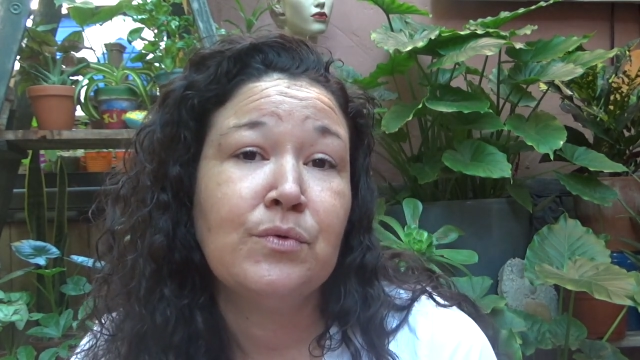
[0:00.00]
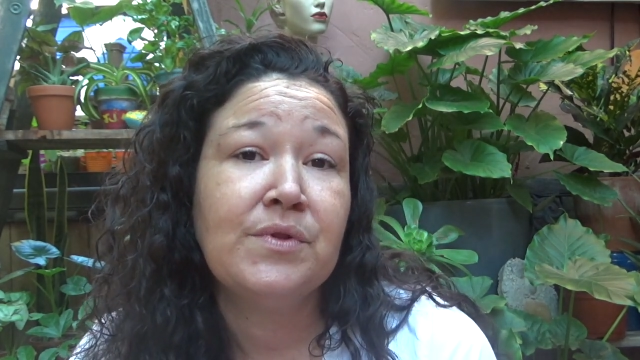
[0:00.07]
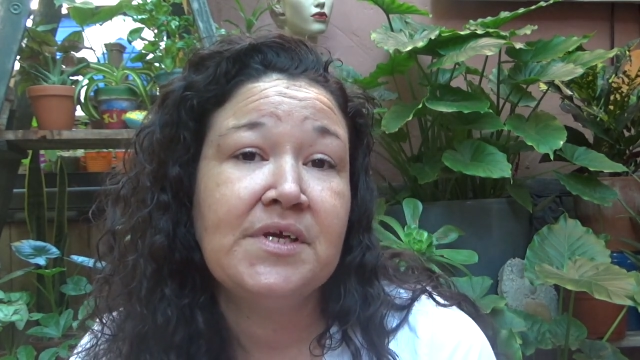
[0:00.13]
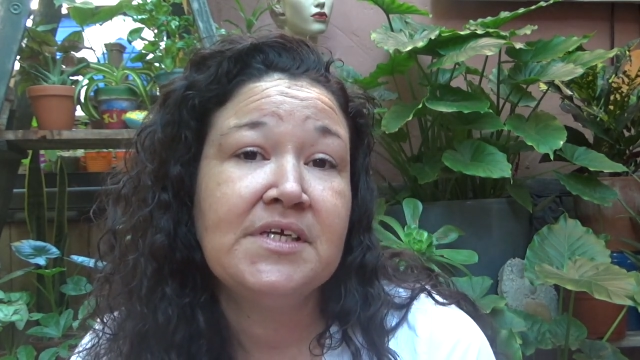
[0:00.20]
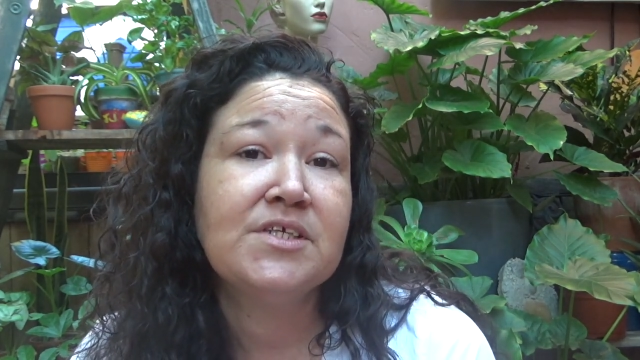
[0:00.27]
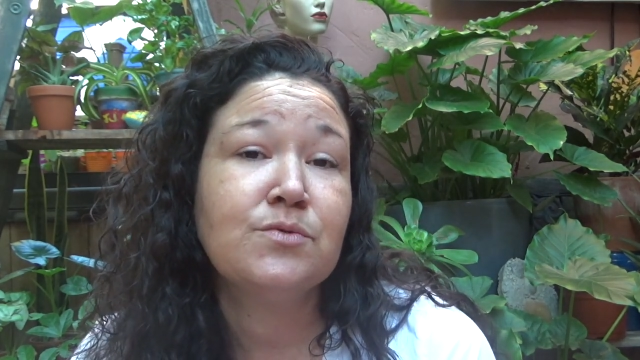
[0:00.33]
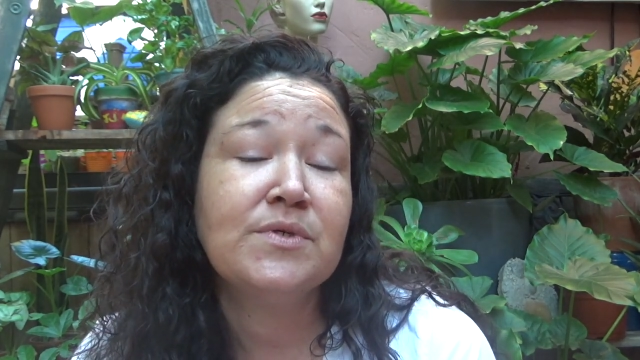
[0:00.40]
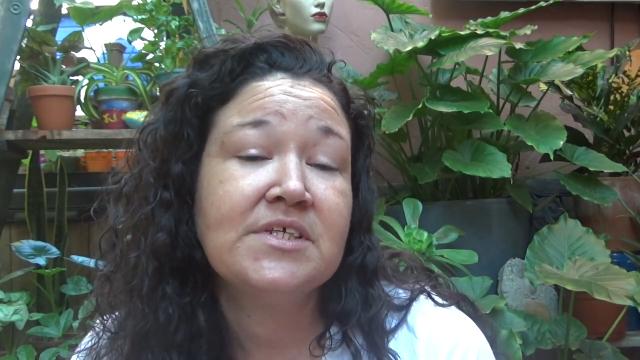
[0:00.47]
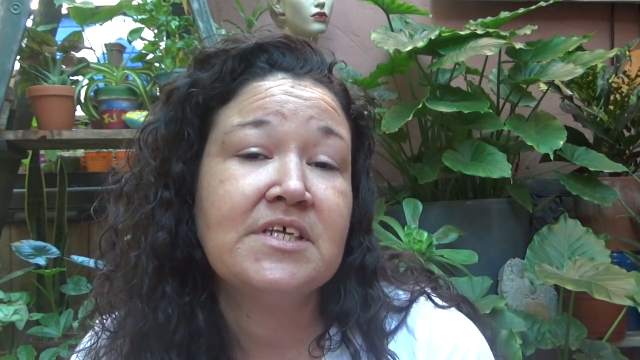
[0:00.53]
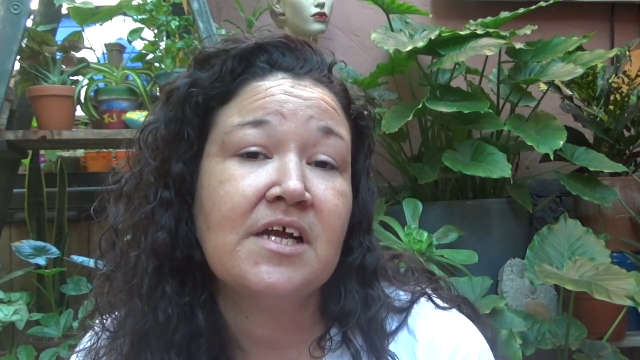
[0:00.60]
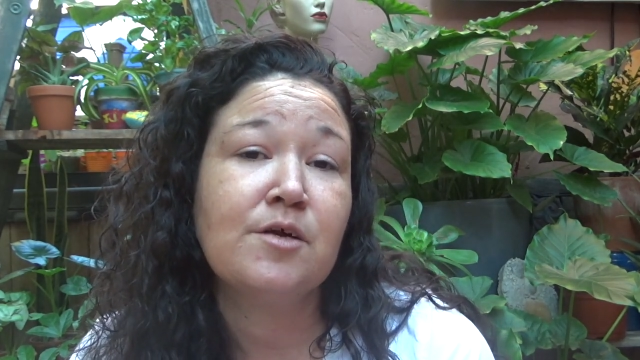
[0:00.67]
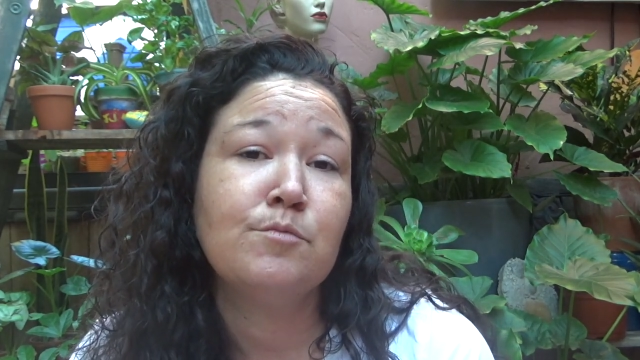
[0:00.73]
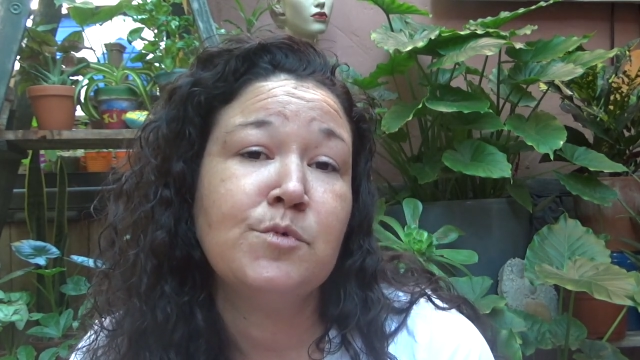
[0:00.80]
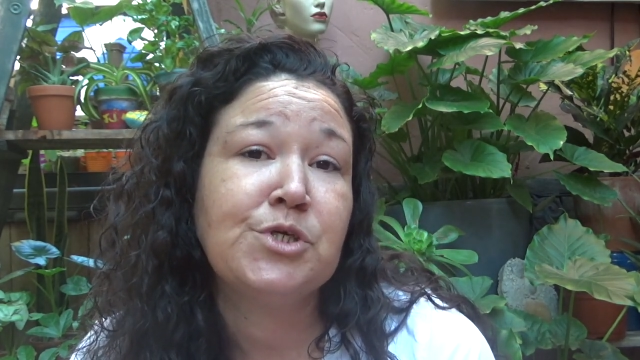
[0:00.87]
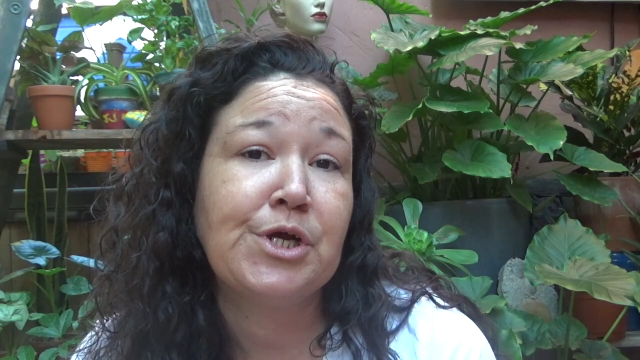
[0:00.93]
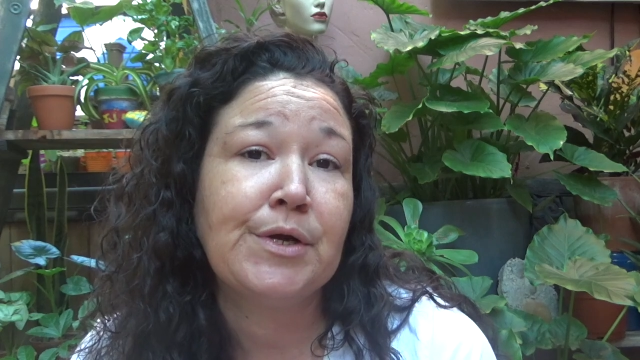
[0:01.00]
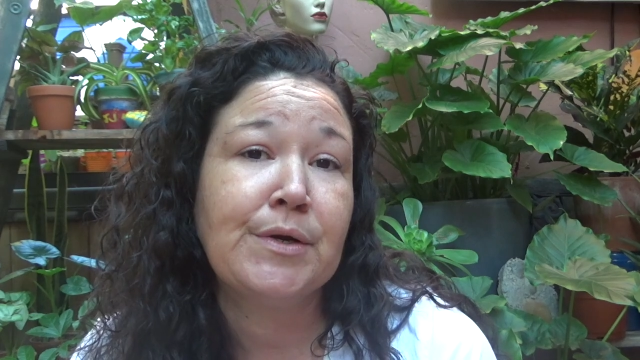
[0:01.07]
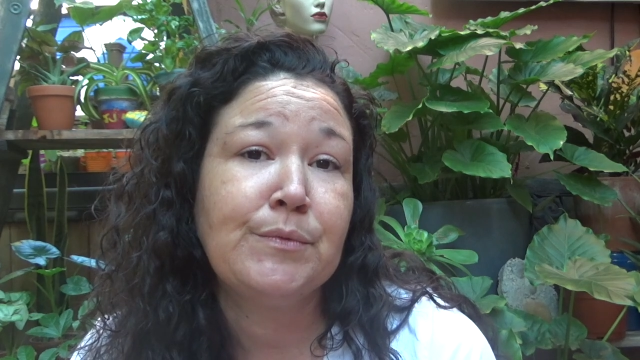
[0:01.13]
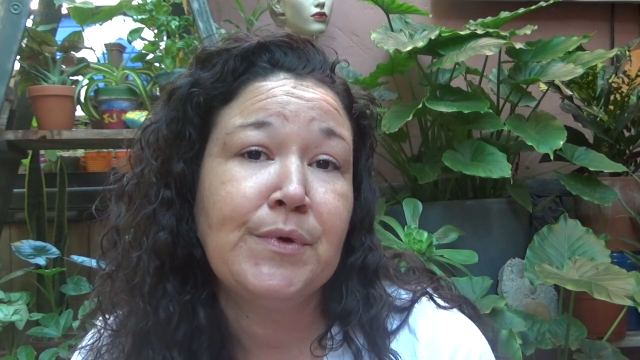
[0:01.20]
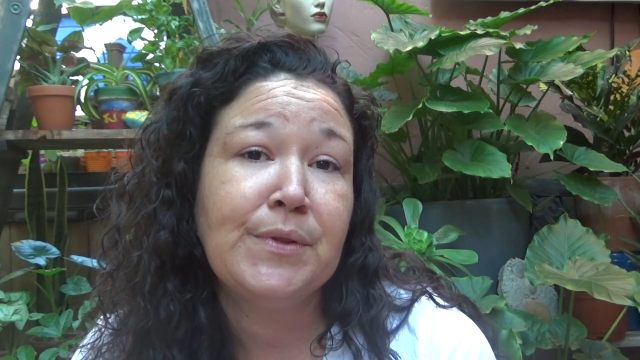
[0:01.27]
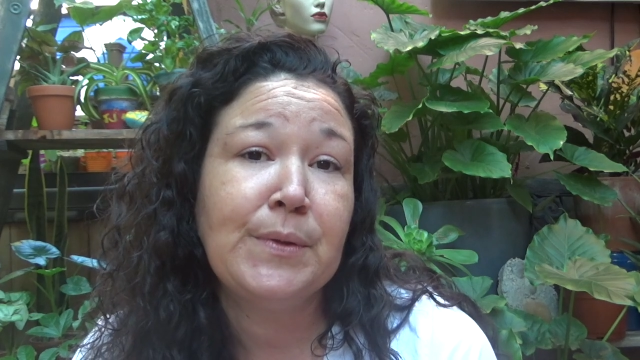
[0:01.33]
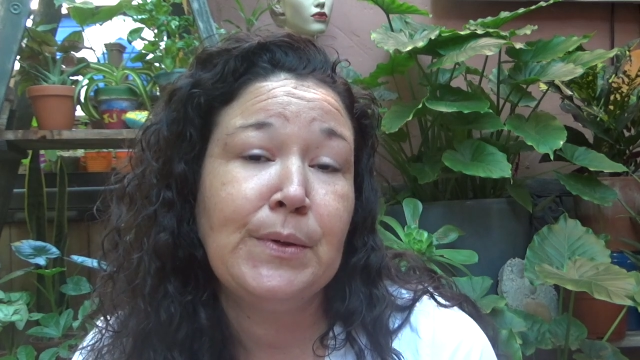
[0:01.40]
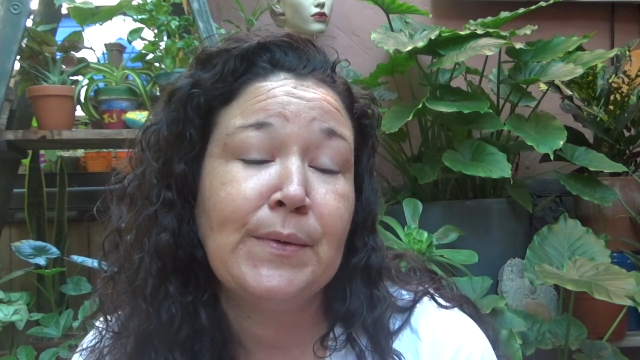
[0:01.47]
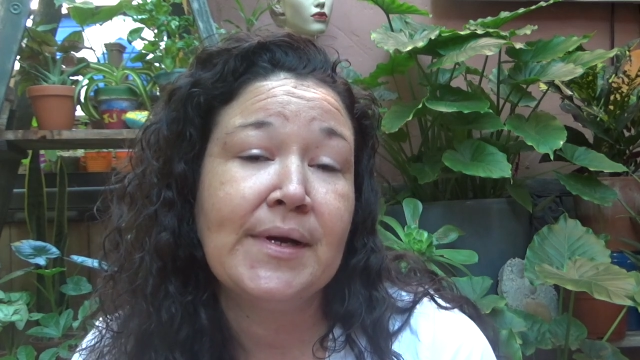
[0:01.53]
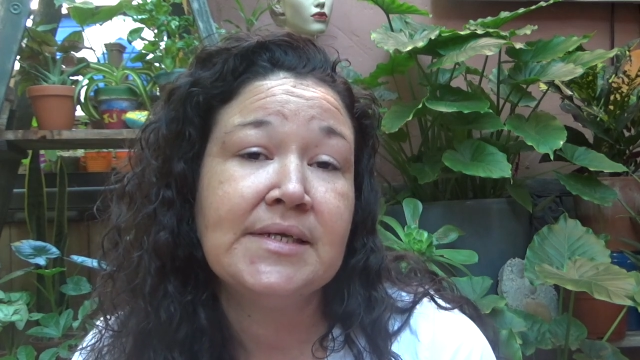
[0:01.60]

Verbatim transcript: these ones that I'm sharing with you,